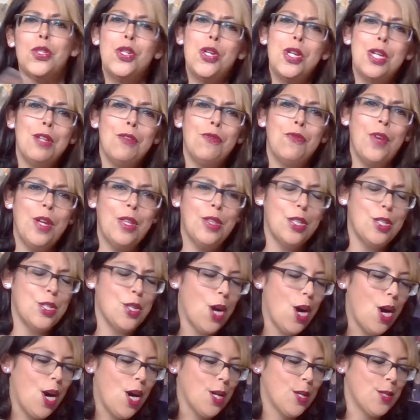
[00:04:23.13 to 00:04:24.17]
She didn't feed the
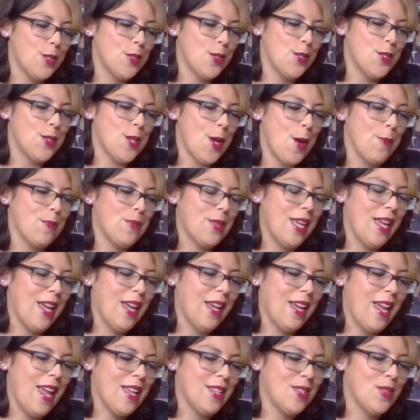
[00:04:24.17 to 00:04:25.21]
dogs or
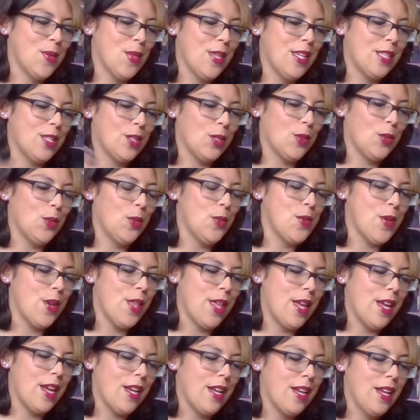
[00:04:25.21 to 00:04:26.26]
something. And so like the girls are
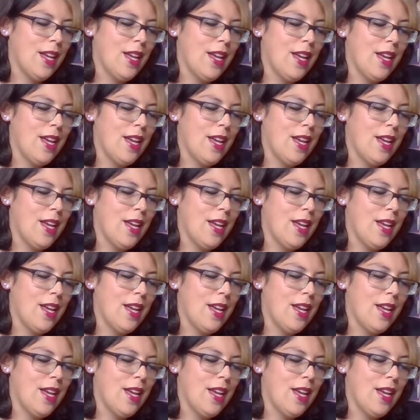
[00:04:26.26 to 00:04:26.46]
like